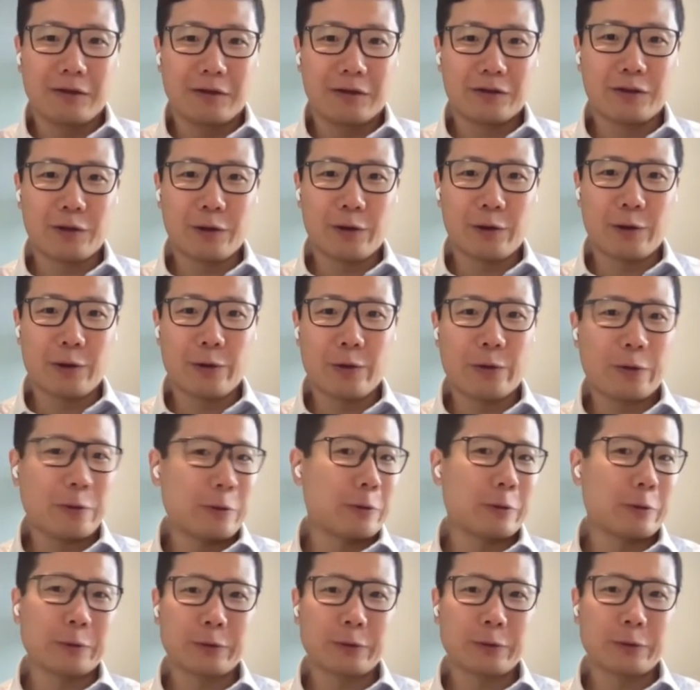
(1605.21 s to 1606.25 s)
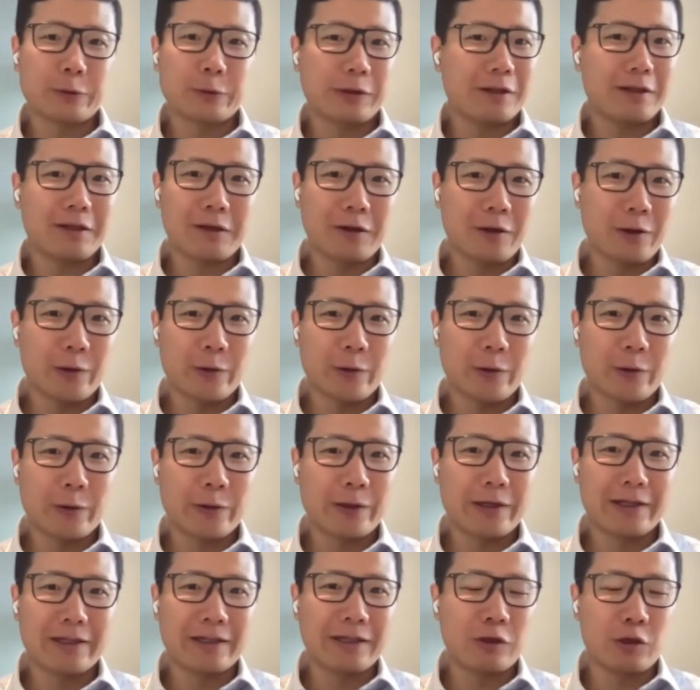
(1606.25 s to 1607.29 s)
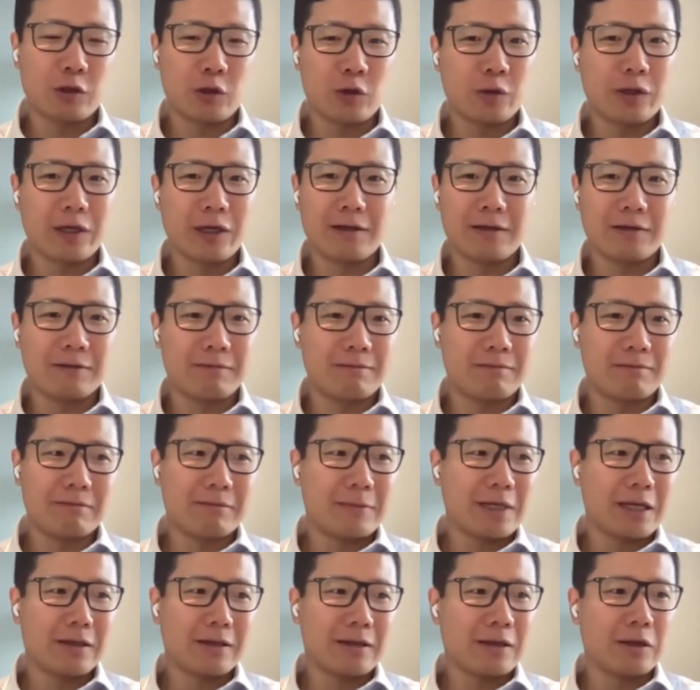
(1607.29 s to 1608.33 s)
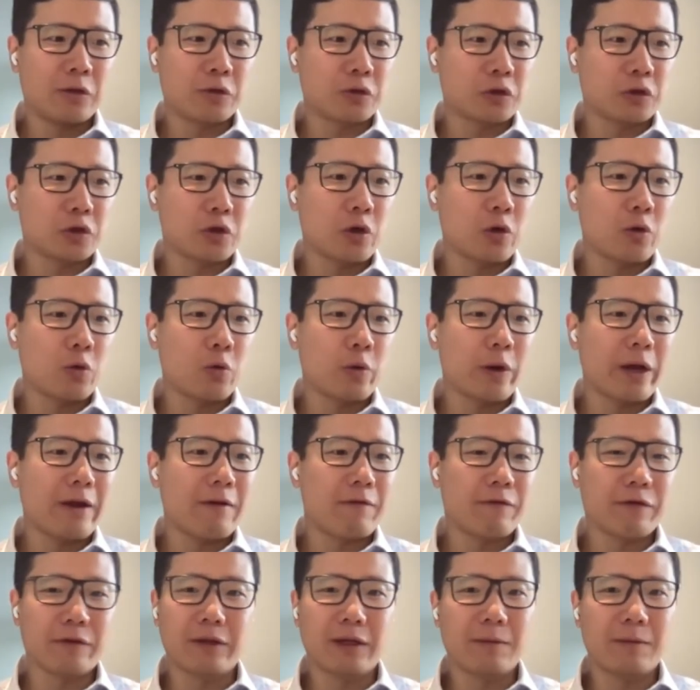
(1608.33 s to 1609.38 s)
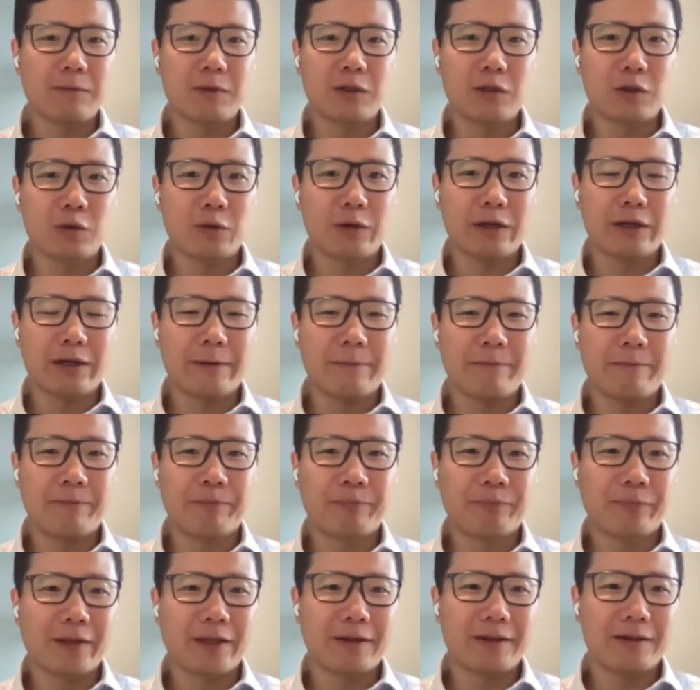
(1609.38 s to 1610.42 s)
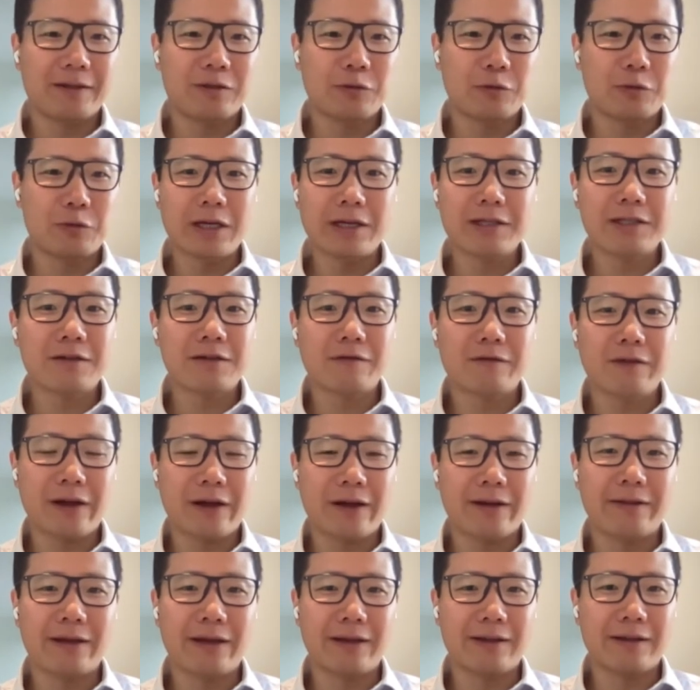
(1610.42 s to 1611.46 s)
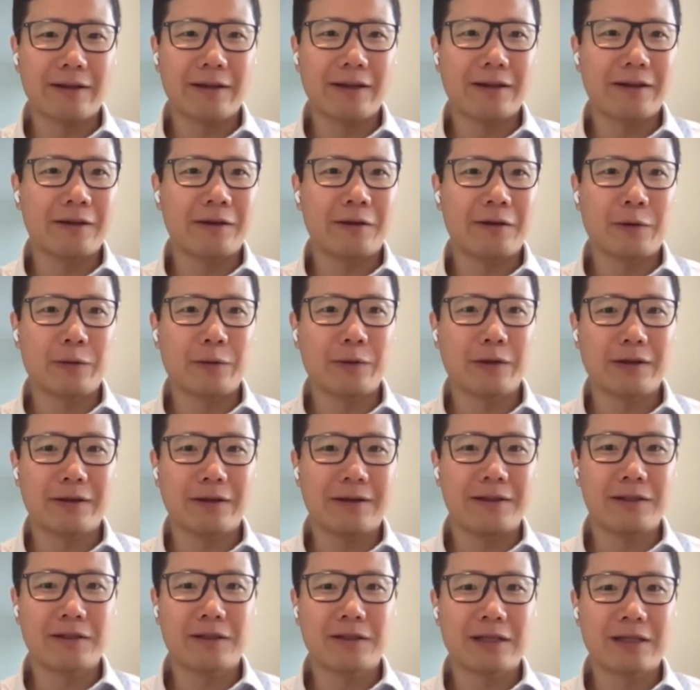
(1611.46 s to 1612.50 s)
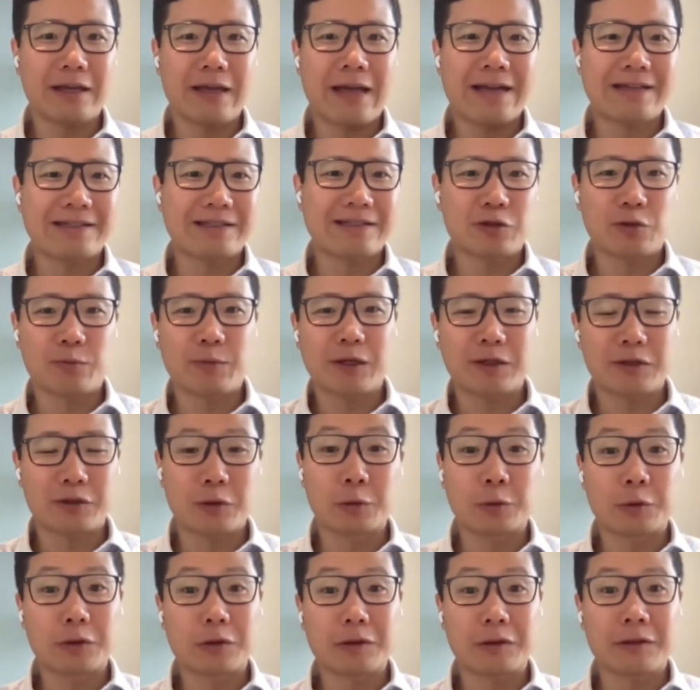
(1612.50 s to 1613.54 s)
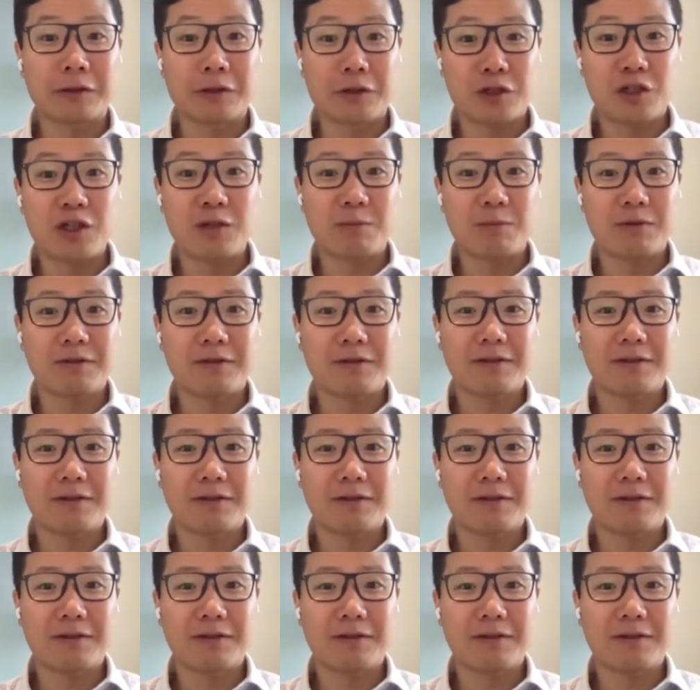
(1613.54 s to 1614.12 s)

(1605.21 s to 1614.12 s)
So you can. There's no way for them to justify that these assets are being sold on the cheap.